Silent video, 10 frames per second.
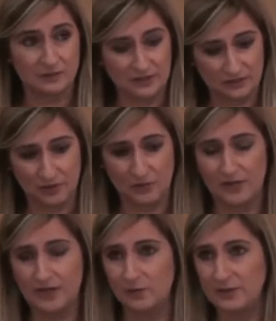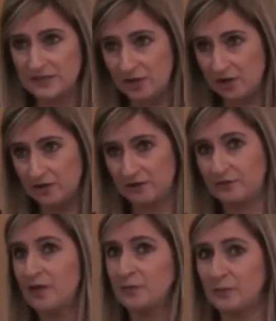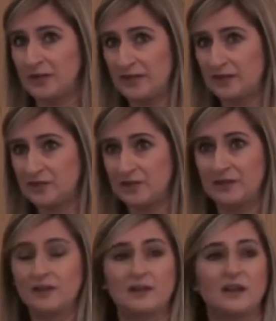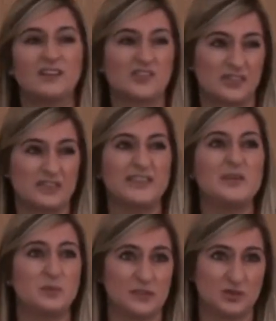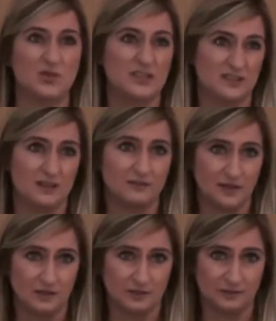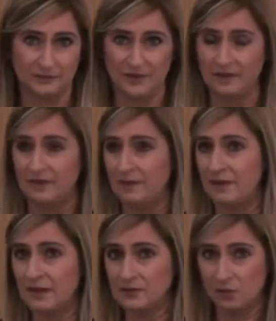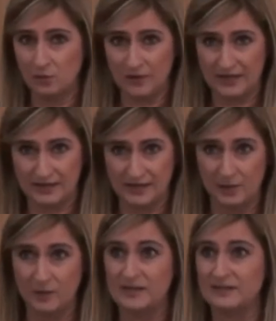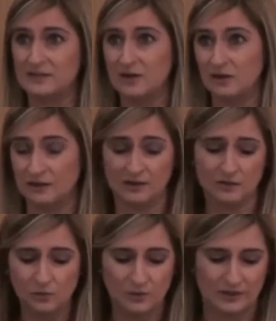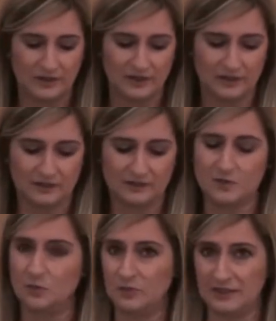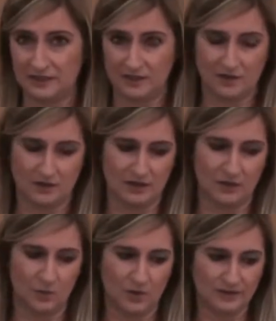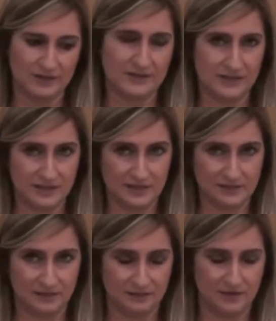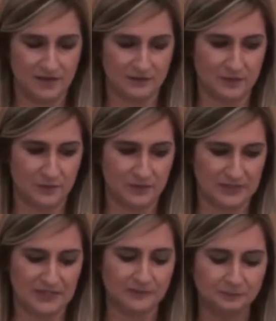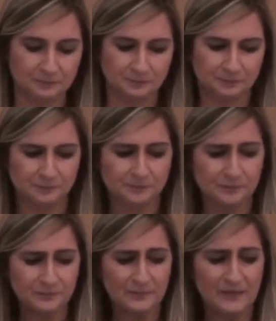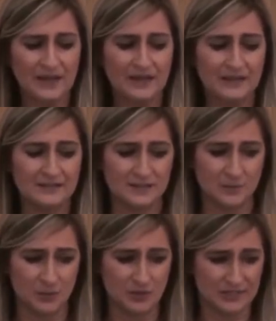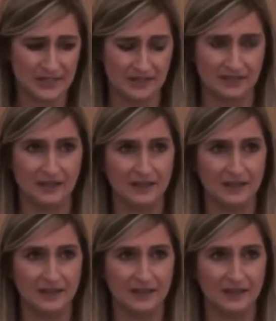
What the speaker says: right, okay, we'll target the fibromyalgia and sure, the sleep will sort itself out. That whole way now is gone. That whole way of thinking is completely gone. And what this DSM-5 has brought in, it has brought in,